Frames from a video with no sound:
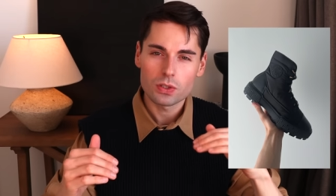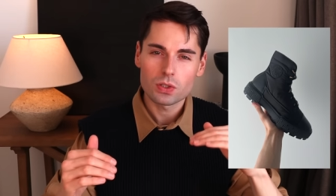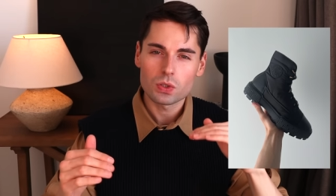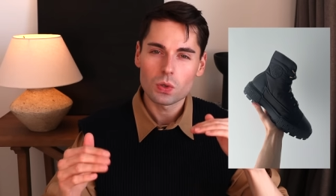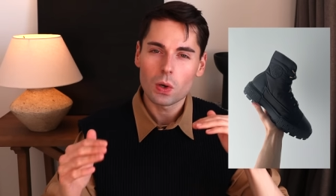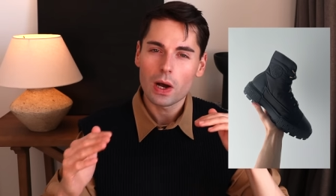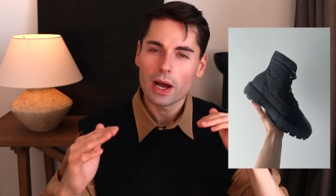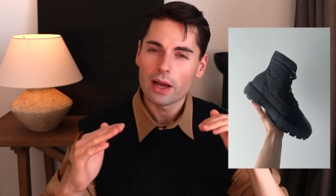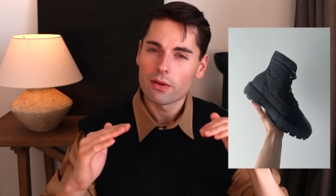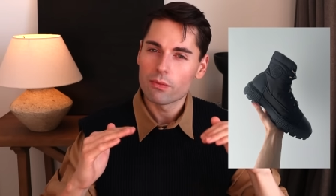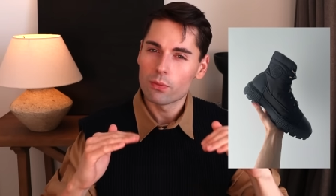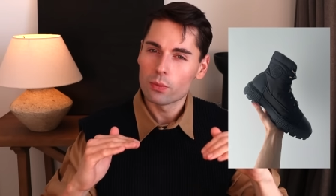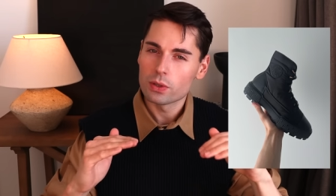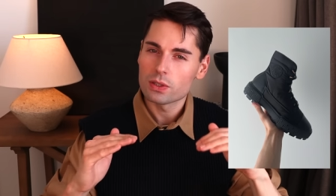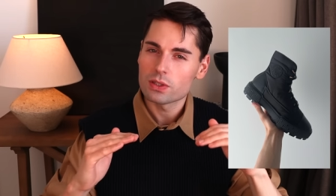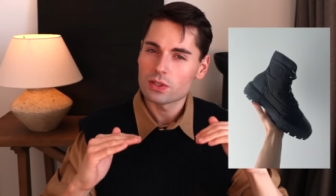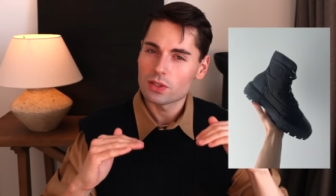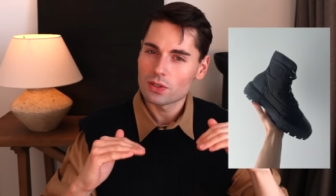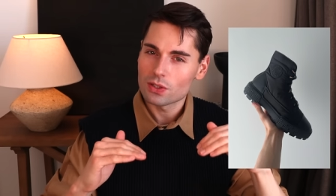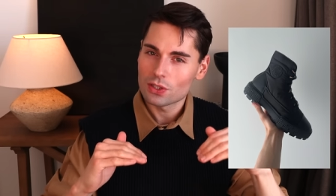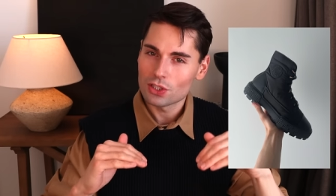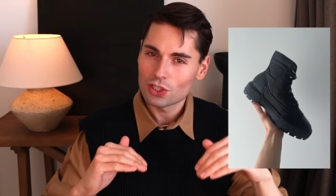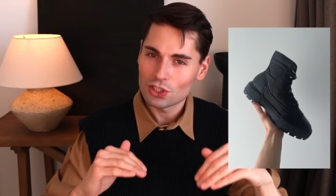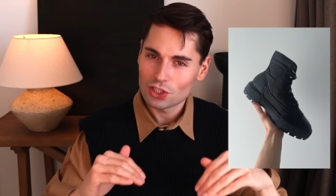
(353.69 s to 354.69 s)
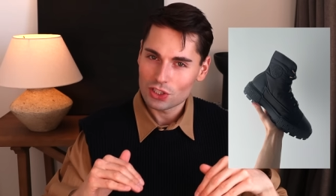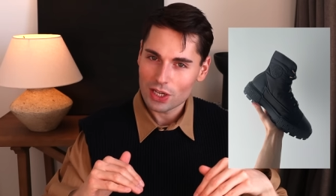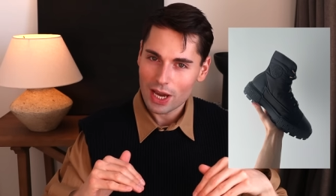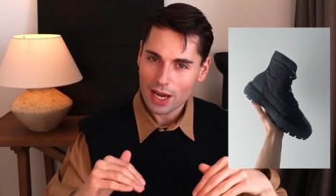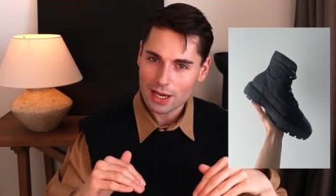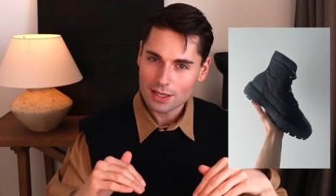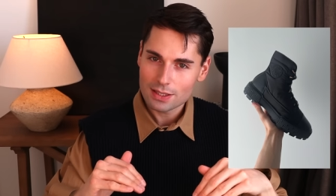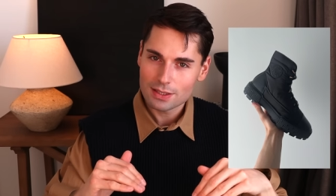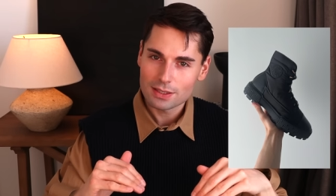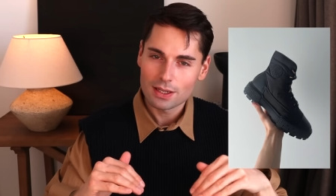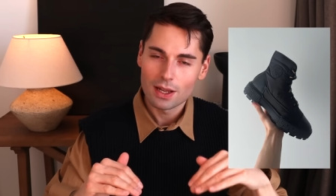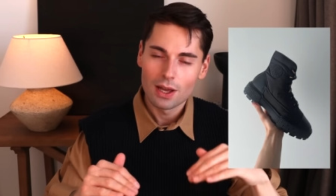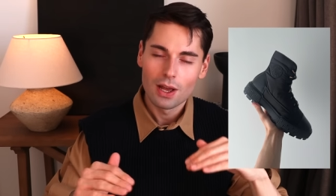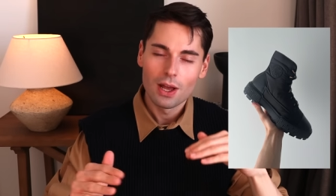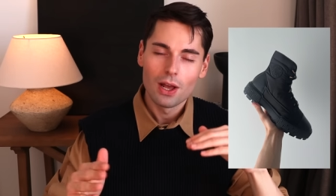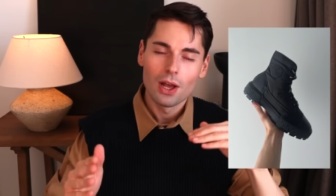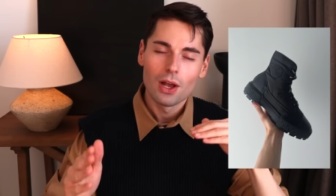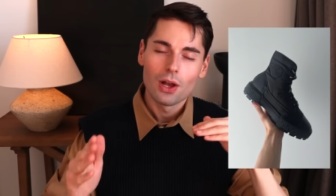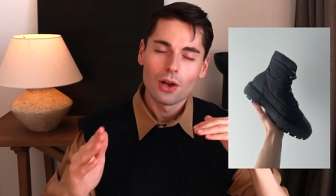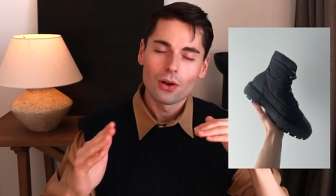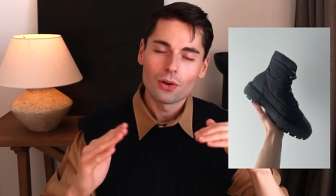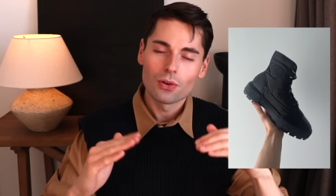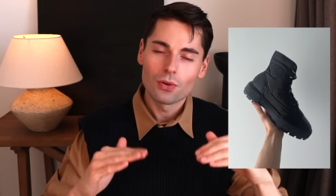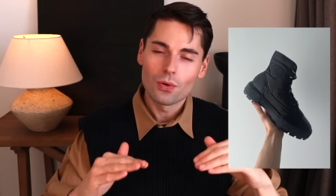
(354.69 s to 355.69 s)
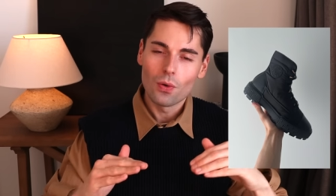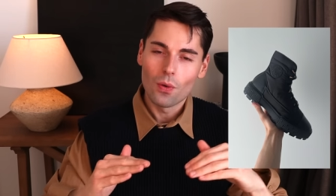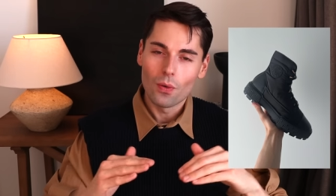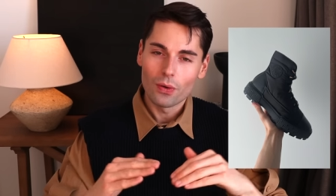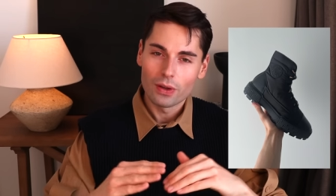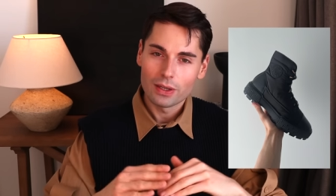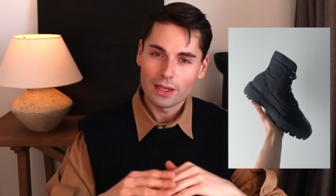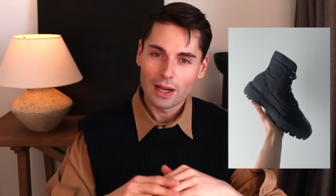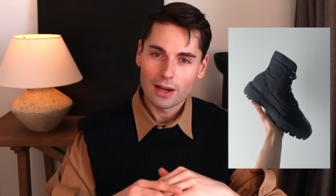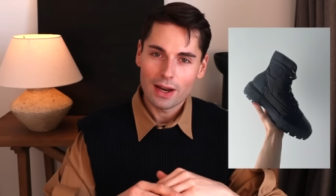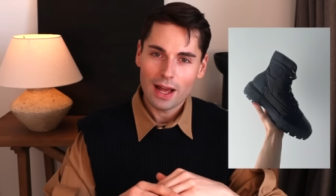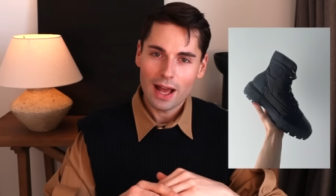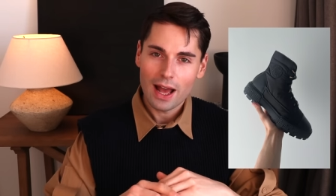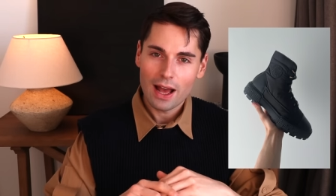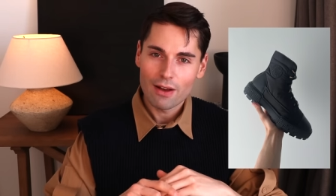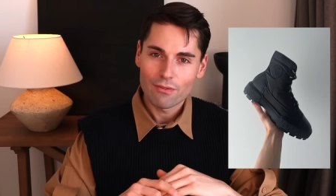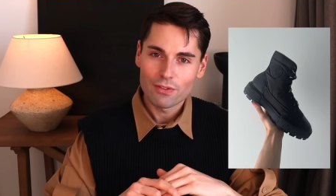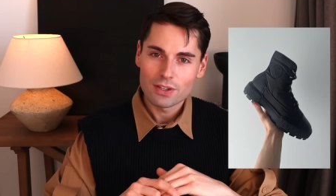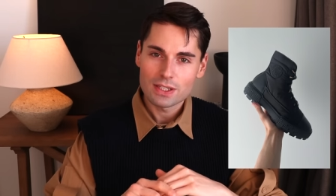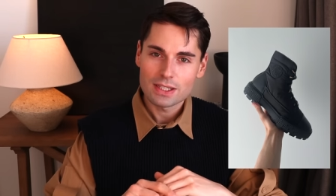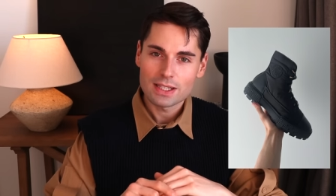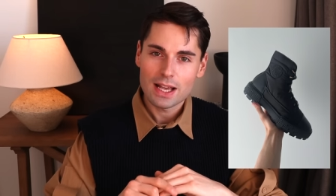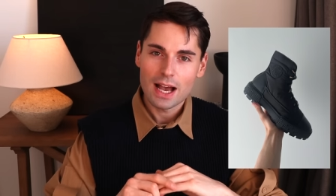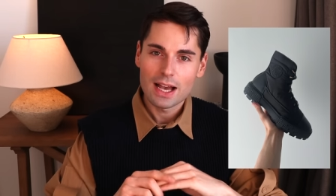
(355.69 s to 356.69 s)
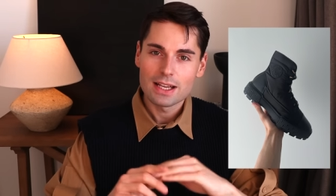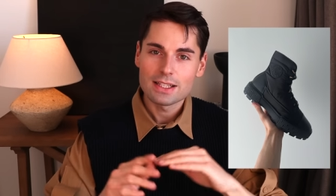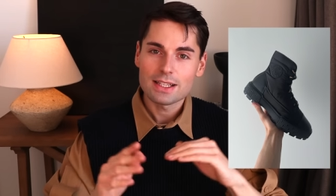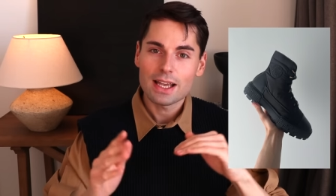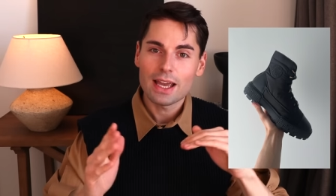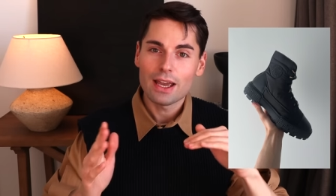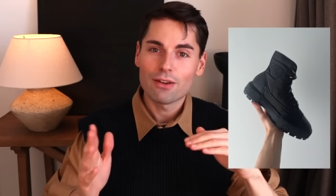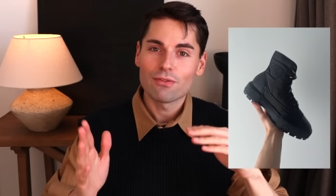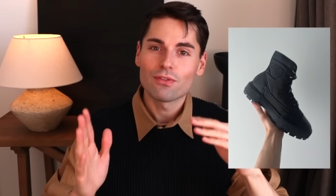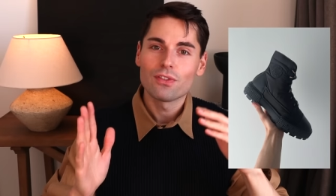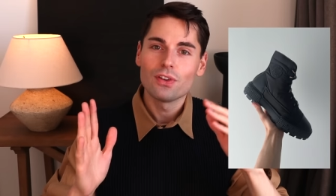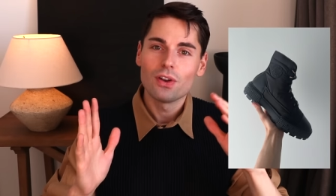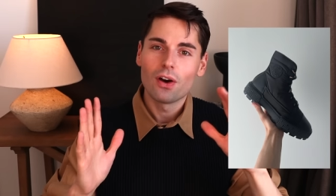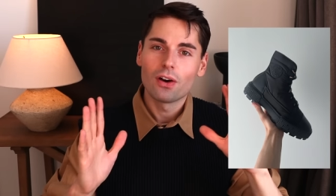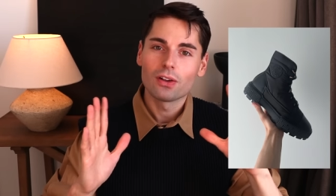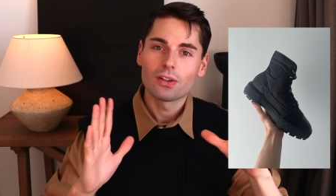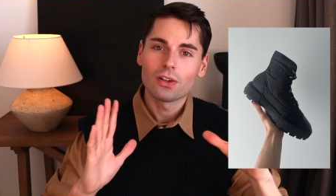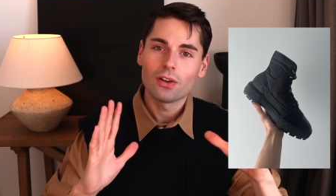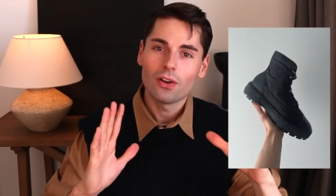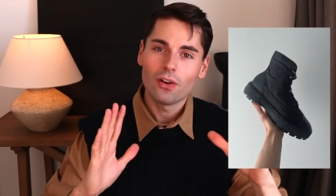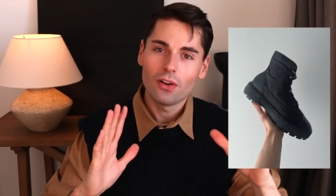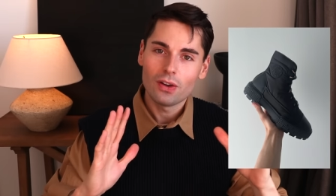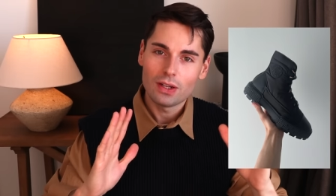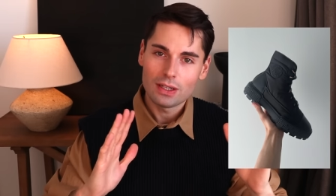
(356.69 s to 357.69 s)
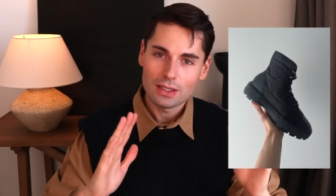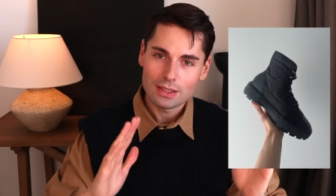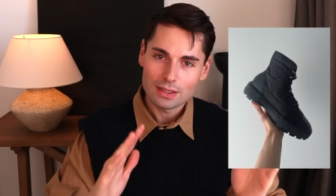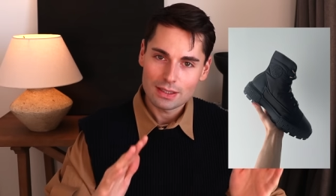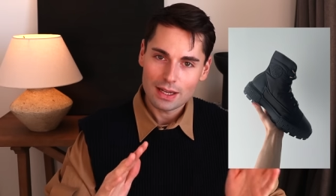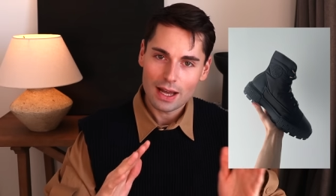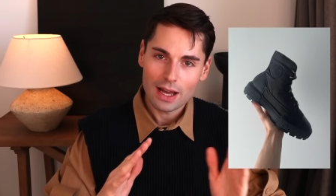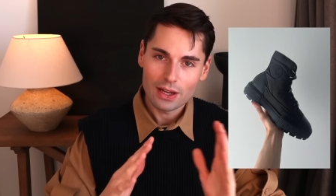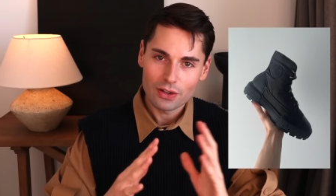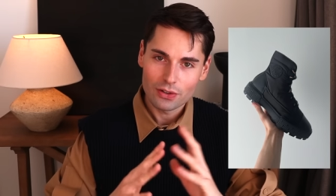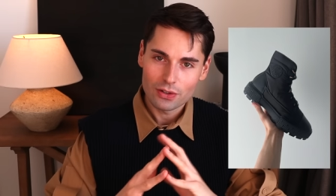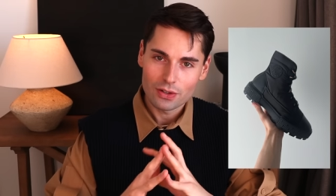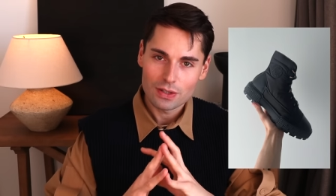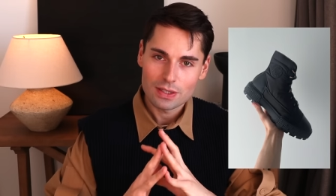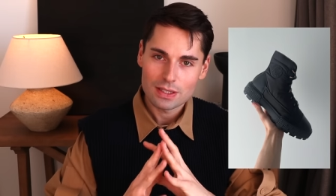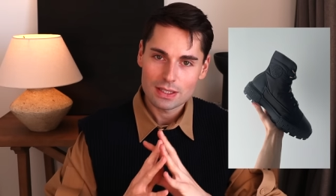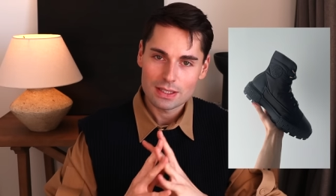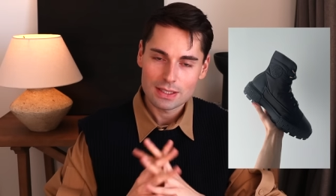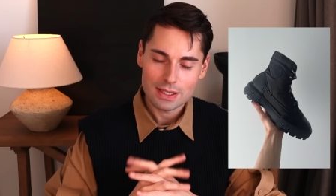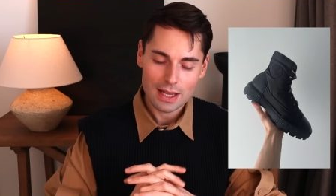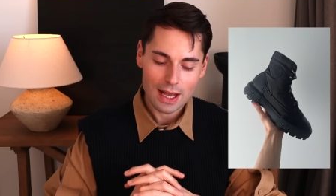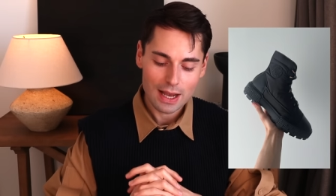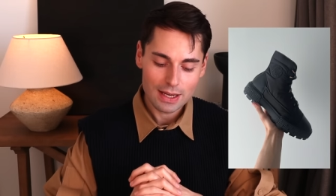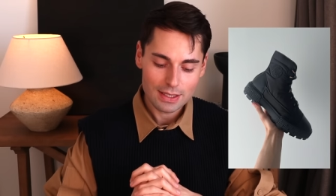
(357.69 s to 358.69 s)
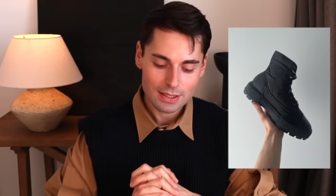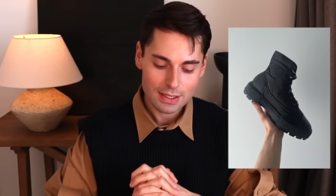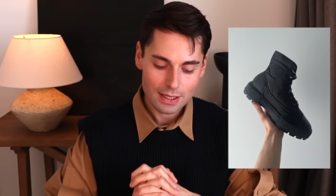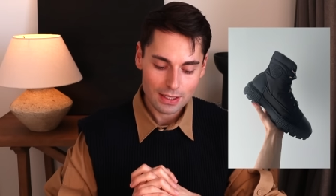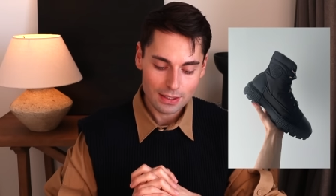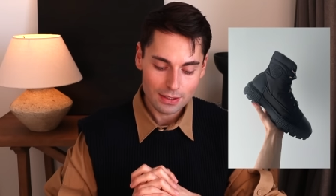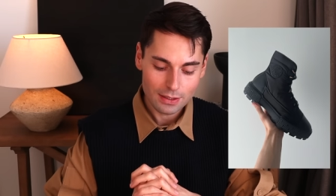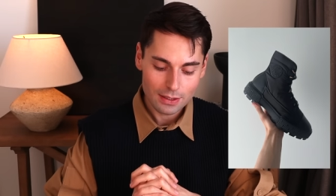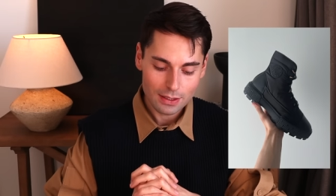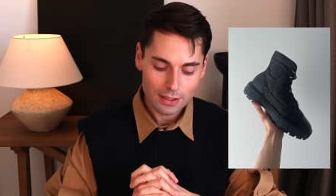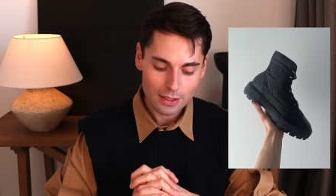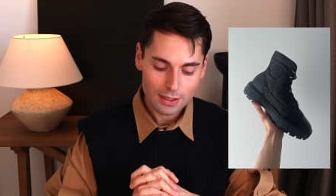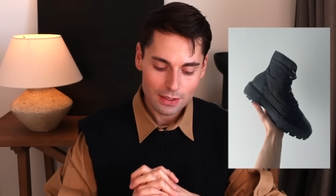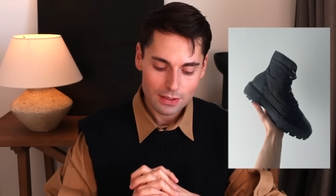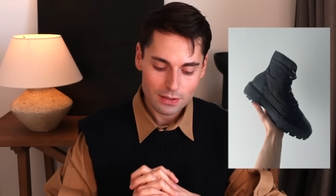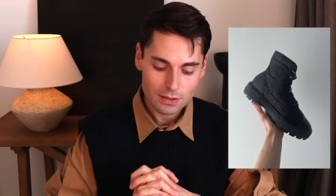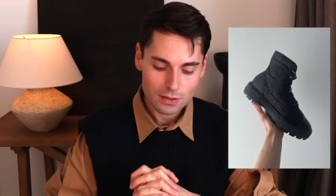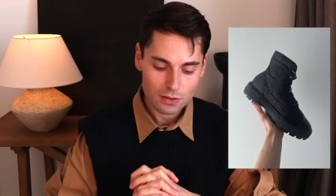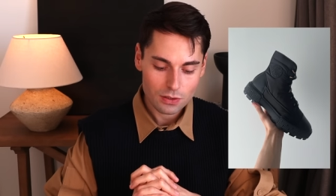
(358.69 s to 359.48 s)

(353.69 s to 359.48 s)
So I would suggest going down half a size, if not an entire size in these.